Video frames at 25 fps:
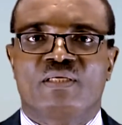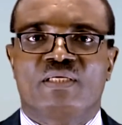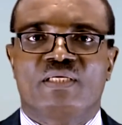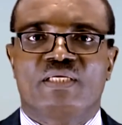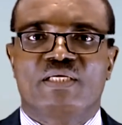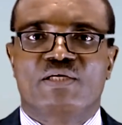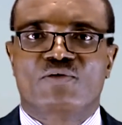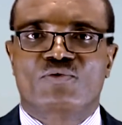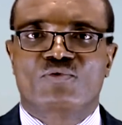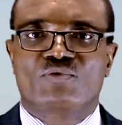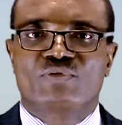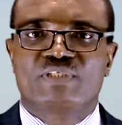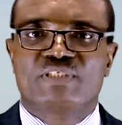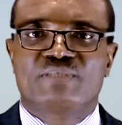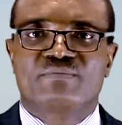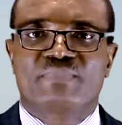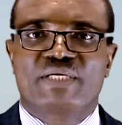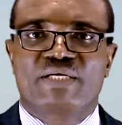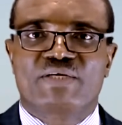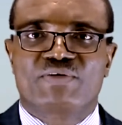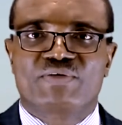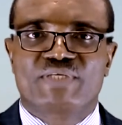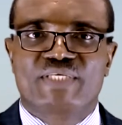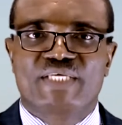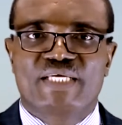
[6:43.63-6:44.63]
including by
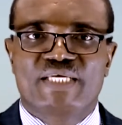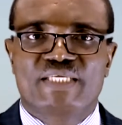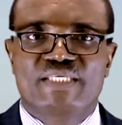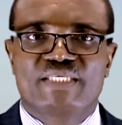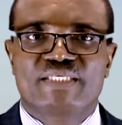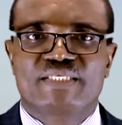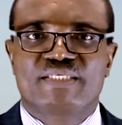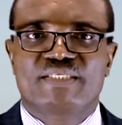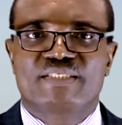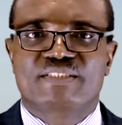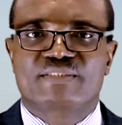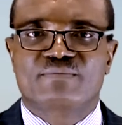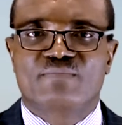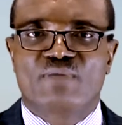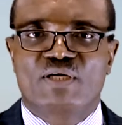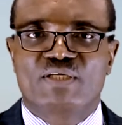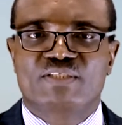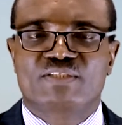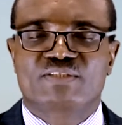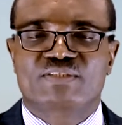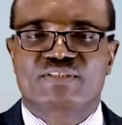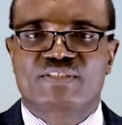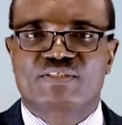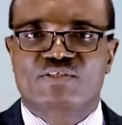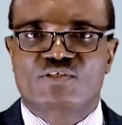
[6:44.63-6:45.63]
regaining its
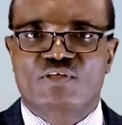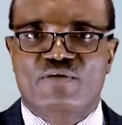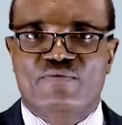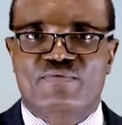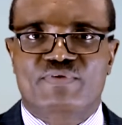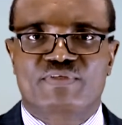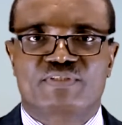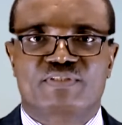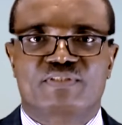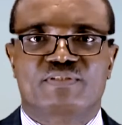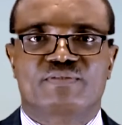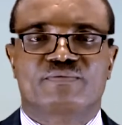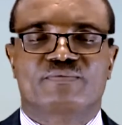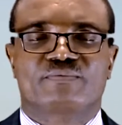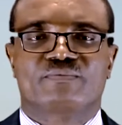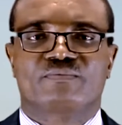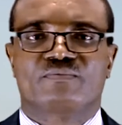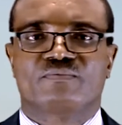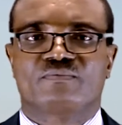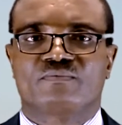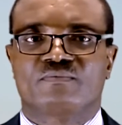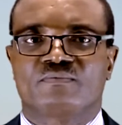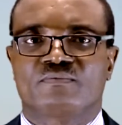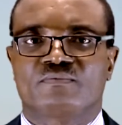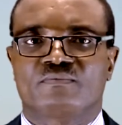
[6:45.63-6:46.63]
monetary sovereignty.
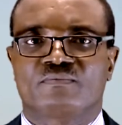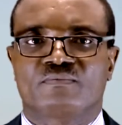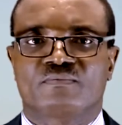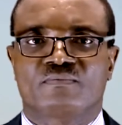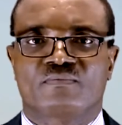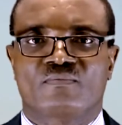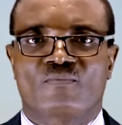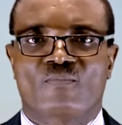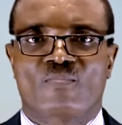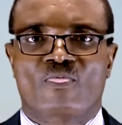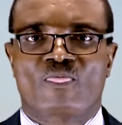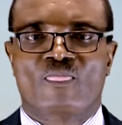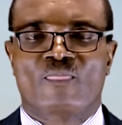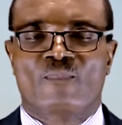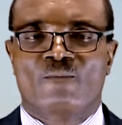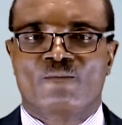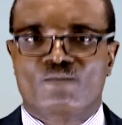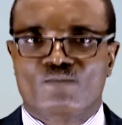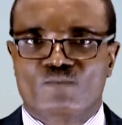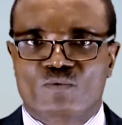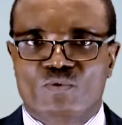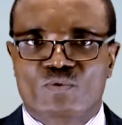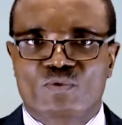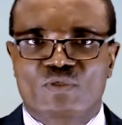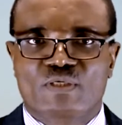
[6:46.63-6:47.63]

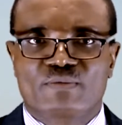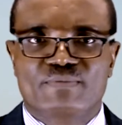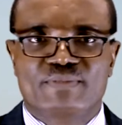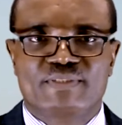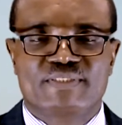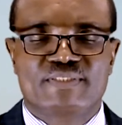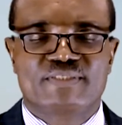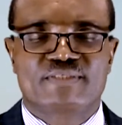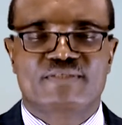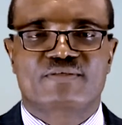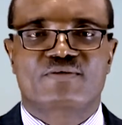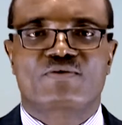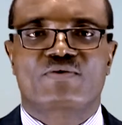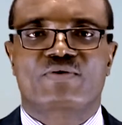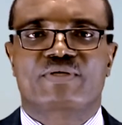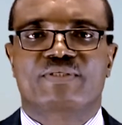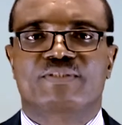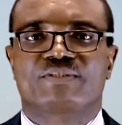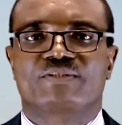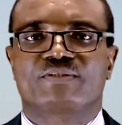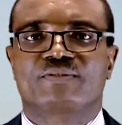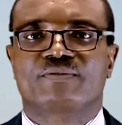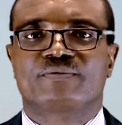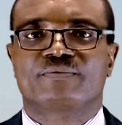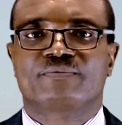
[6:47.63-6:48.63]
Do not be
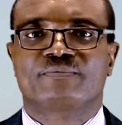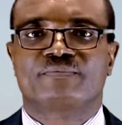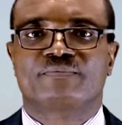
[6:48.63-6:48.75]
discouraged.